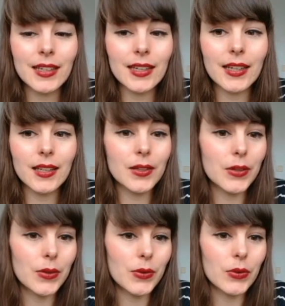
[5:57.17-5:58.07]

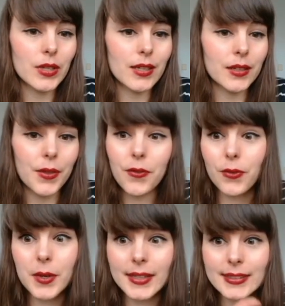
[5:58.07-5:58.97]
into the
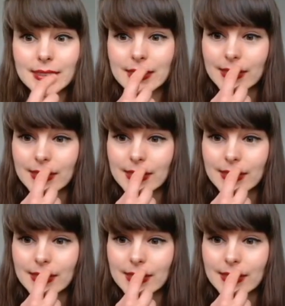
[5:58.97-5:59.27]
phrases.